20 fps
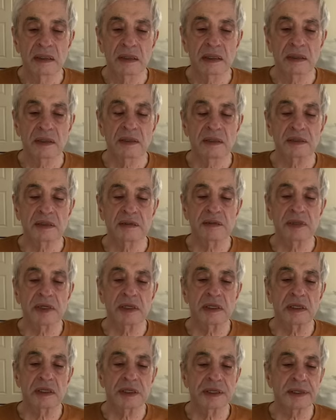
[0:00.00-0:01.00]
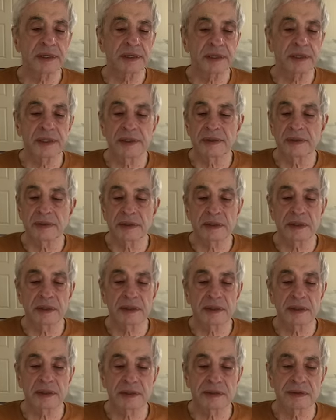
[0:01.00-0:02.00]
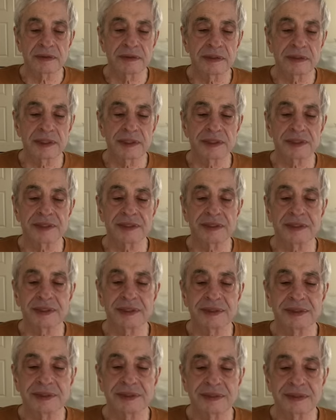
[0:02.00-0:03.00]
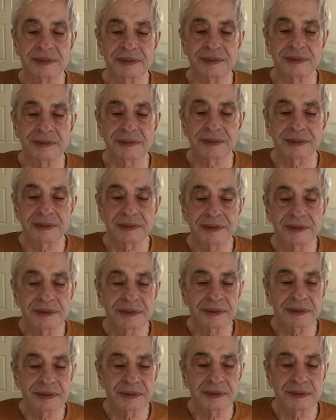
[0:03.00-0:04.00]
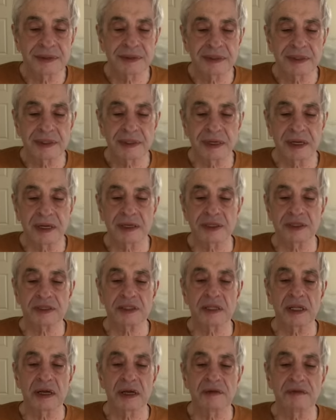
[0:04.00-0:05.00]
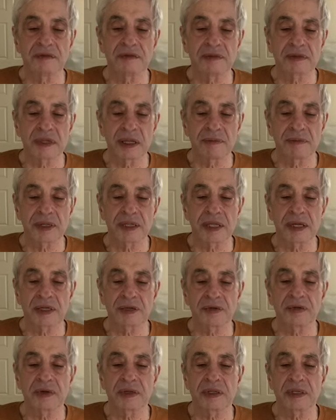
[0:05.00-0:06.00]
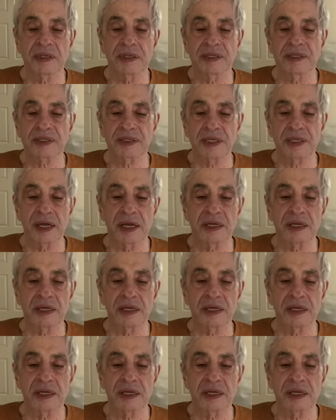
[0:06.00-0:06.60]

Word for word: And ultimately, you know, look, what is it? It's God is love. I mean, that really is the